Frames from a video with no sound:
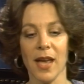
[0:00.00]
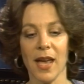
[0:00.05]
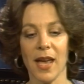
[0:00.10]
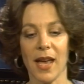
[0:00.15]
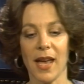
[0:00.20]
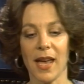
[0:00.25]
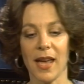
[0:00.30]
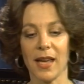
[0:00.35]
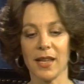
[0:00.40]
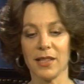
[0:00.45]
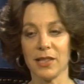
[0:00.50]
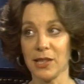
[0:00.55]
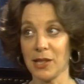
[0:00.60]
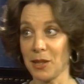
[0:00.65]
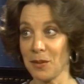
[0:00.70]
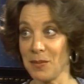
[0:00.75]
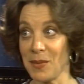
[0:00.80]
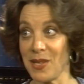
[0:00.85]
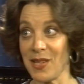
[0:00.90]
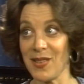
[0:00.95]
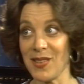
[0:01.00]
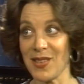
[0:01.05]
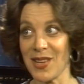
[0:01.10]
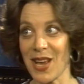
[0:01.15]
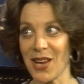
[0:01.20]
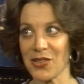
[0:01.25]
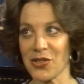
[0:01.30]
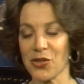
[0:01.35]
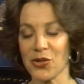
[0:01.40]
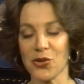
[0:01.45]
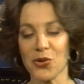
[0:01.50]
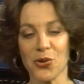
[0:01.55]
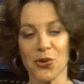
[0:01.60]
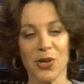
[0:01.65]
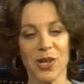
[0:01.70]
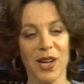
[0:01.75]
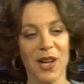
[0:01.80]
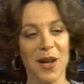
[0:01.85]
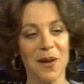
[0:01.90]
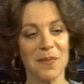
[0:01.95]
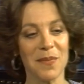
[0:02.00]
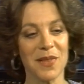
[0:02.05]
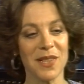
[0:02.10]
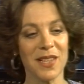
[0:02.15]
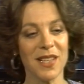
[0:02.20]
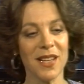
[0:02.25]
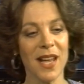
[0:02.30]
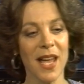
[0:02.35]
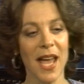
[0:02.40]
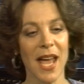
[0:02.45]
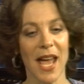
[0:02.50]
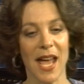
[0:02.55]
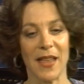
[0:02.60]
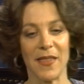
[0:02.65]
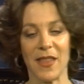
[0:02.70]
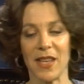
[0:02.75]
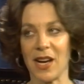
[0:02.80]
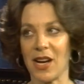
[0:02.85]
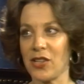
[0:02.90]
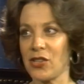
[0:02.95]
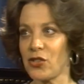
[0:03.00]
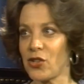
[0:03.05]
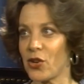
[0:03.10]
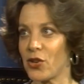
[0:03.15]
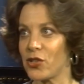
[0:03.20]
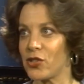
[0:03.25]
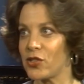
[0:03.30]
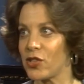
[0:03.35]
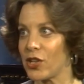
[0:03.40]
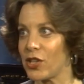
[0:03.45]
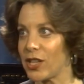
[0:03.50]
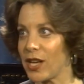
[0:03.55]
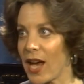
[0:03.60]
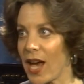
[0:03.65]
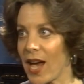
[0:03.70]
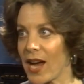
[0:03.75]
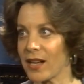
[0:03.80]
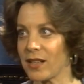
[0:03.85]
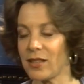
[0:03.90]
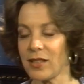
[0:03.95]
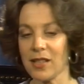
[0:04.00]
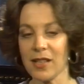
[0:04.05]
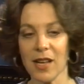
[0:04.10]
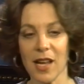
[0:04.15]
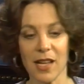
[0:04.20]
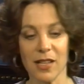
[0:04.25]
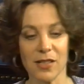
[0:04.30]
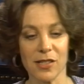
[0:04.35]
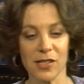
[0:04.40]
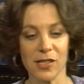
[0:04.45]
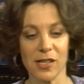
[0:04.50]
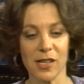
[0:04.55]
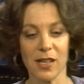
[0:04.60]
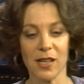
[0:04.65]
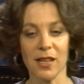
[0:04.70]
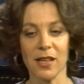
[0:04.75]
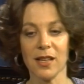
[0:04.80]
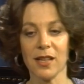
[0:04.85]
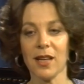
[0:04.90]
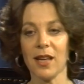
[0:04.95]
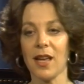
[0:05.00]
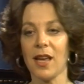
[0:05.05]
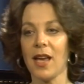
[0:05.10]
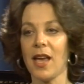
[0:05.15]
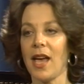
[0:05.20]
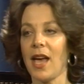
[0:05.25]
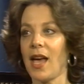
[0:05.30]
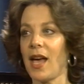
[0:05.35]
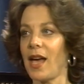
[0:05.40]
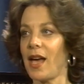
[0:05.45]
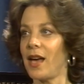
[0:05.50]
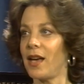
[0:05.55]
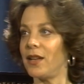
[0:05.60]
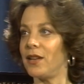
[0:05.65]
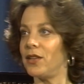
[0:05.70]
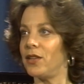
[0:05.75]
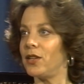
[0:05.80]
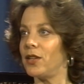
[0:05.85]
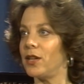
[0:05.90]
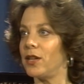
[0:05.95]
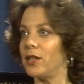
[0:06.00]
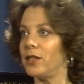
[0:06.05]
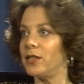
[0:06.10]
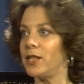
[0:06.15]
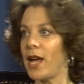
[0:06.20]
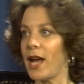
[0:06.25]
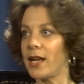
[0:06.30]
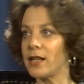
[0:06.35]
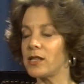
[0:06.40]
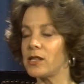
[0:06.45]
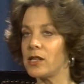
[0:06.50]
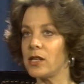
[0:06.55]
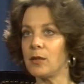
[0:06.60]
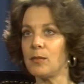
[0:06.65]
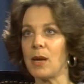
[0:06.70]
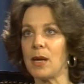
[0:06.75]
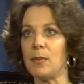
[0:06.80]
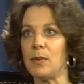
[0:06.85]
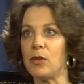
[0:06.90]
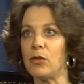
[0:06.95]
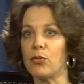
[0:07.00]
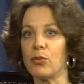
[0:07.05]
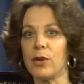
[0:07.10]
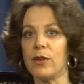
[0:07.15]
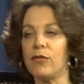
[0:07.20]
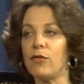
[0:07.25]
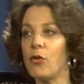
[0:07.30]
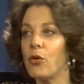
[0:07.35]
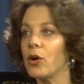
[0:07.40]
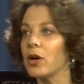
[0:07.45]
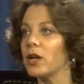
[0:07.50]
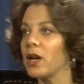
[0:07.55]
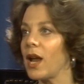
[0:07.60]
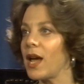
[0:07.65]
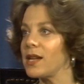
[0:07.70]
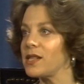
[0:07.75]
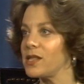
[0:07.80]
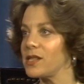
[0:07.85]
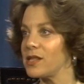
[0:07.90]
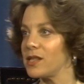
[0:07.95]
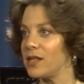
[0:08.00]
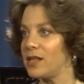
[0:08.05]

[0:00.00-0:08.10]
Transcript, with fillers: and Little Me, the National Touring Company. And then I started studying acting and singing and uh, dancing, maybe three, four classes a